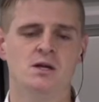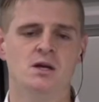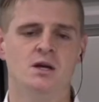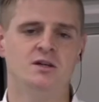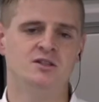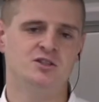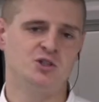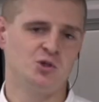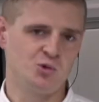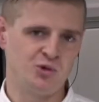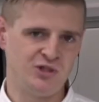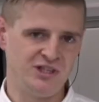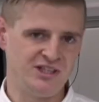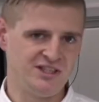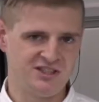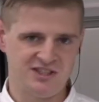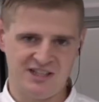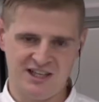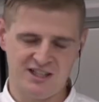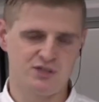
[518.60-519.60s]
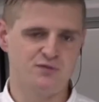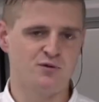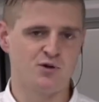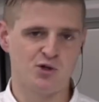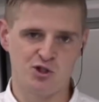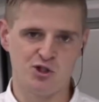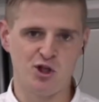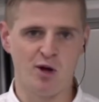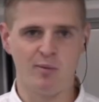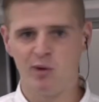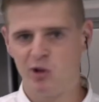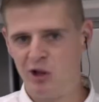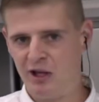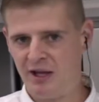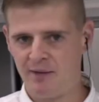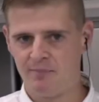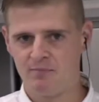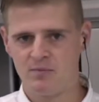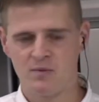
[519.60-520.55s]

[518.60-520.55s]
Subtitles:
So D stands for double lane.